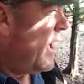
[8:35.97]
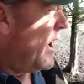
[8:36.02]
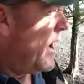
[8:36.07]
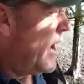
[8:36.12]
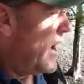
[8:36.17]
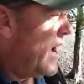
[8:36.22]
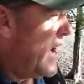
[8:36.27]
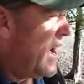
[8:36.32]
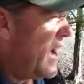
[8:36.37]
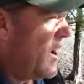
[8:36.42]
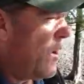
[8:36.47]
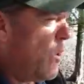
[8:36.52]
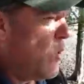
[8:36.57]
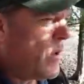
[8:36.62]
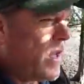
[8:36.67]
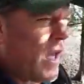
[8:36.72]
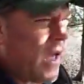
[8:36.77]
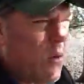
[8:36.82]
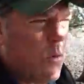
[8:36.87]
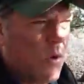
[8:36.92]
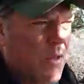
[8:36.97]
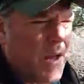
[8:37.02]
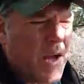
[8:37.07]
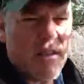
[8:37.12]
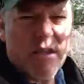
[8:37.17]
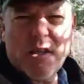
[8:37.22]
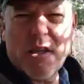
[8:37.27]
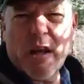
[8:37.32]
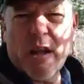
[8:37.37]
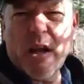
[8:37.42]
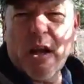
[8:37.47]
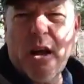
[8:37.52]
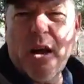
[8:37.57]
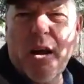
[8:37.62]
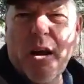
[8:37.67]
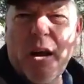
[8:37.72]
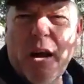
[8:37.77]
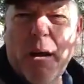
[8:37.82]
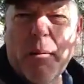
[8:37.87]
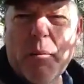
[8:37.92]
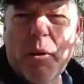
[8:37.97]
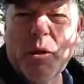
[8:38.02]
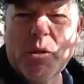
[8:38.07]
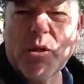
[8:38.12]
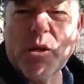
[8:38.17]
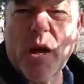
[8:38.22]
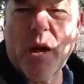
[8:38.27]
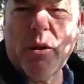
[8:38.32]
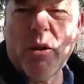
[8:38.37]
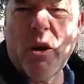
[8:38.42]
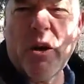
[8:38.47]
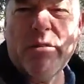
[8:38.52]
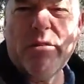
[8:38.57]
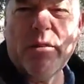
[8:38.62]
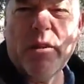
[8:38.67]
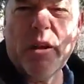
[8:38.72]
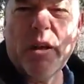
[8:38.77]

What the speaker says: Okay, well that's it. I'm gonna sign off,